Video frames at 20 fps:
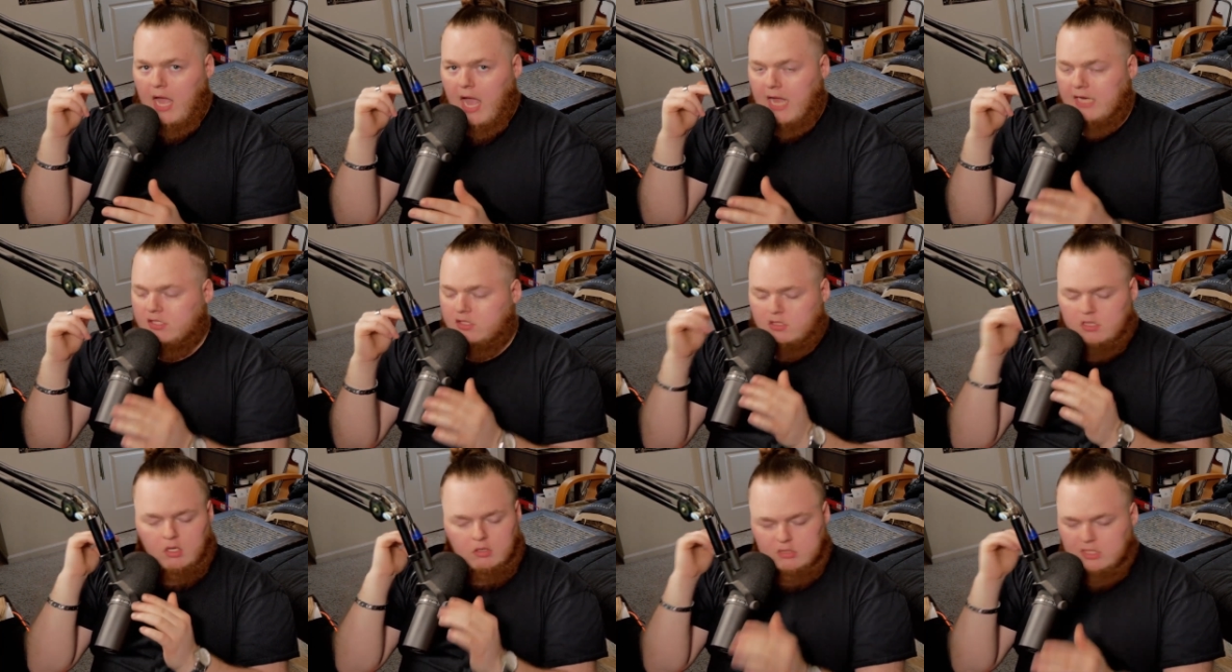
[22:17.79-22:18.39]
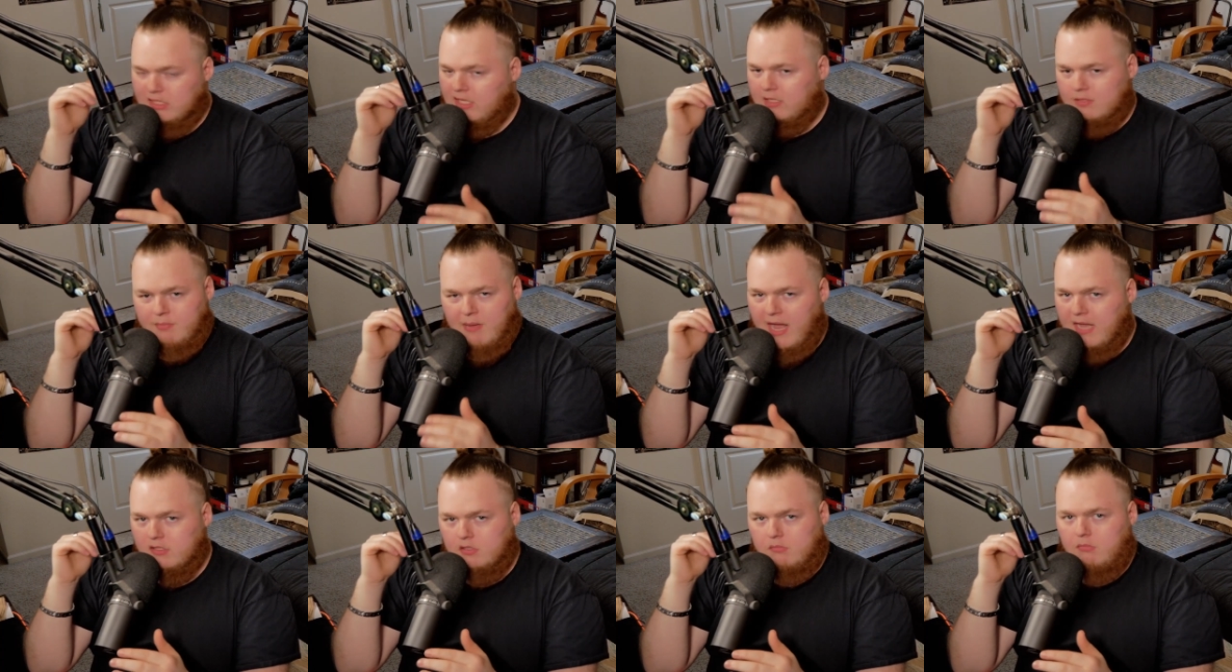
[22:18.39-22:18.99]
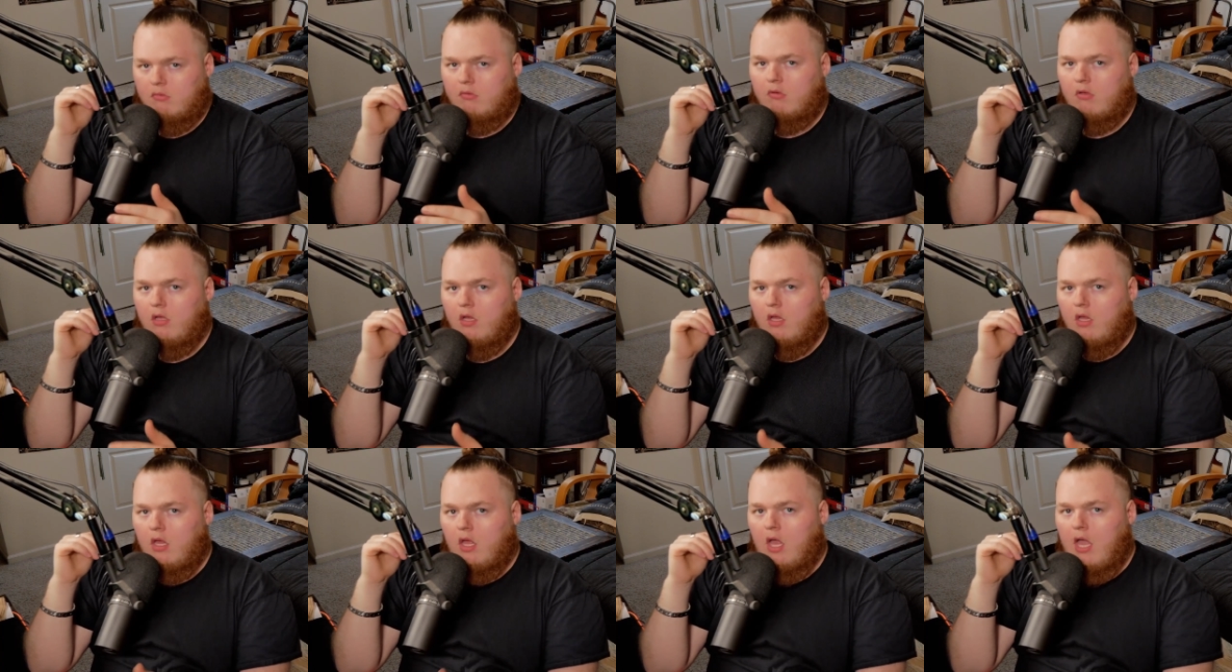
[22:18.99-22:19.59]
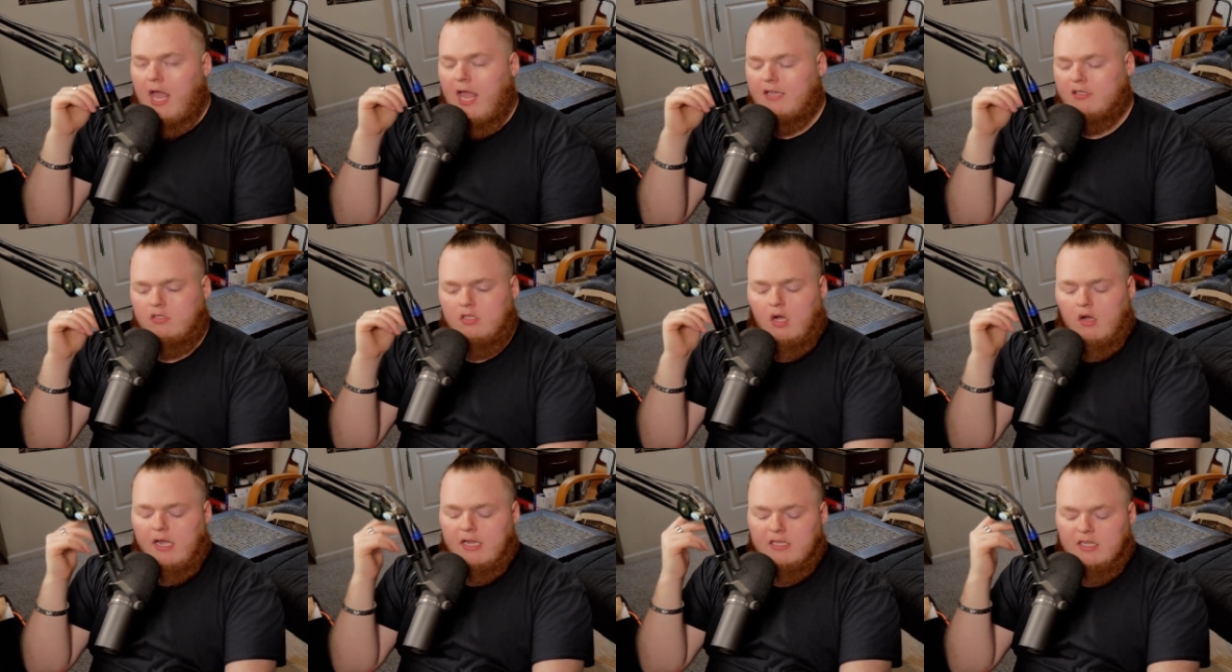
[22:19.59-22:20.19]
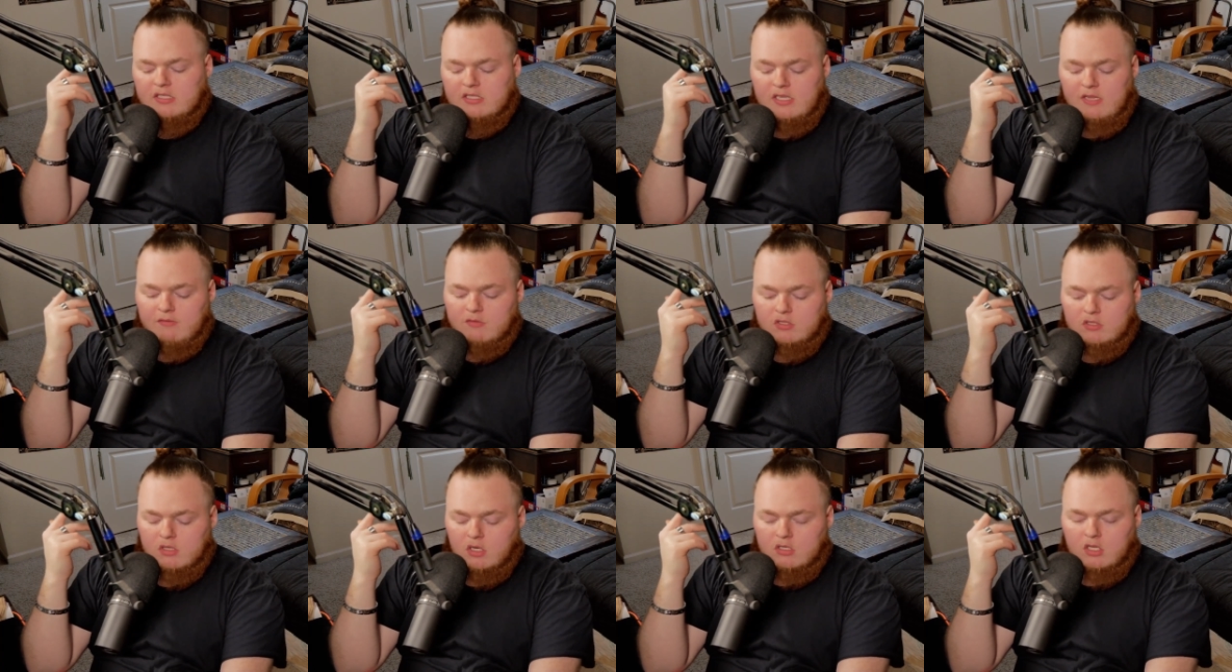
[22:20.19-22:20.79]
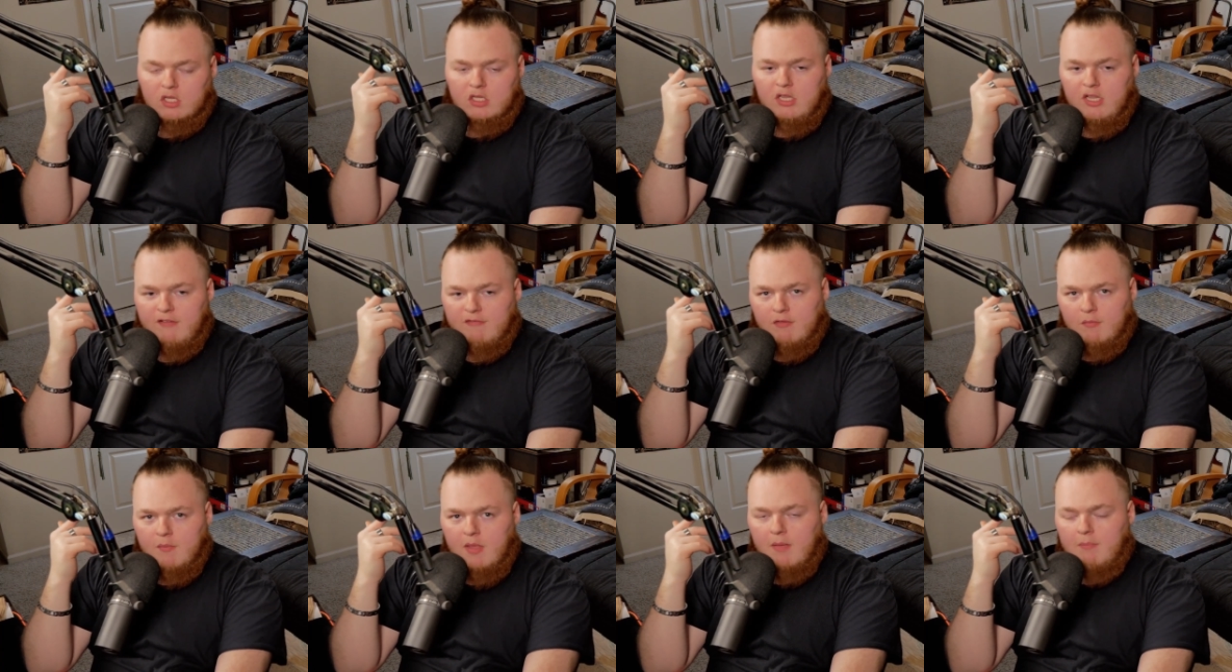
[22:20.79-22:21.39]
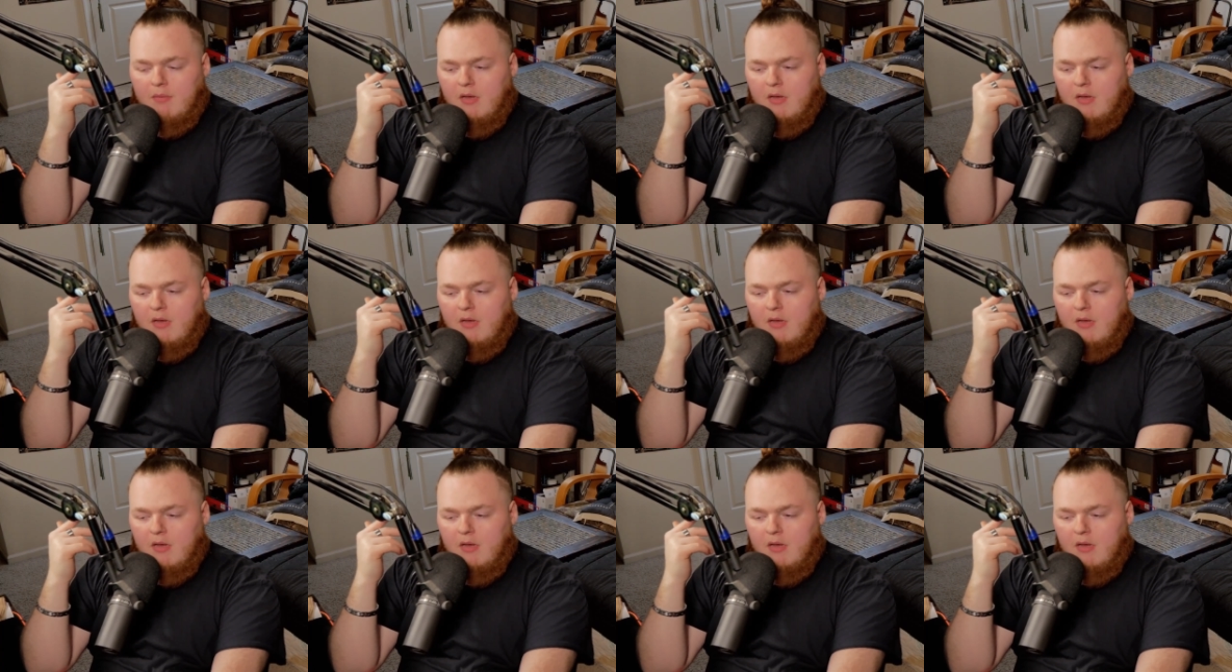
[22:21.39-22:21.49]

I just don't think that's possible. And so it doesn't even start to click for me.